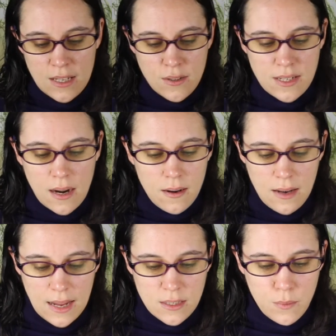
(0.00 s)
So they're
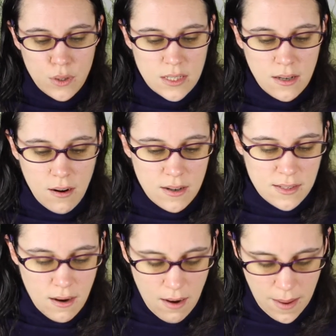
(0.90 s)
like, both
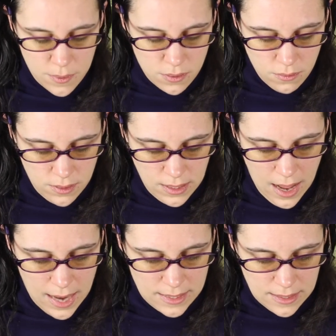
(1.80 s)
cards are
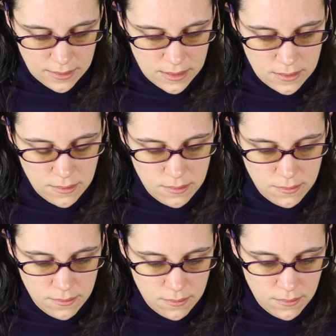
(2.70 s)
absolutely identical.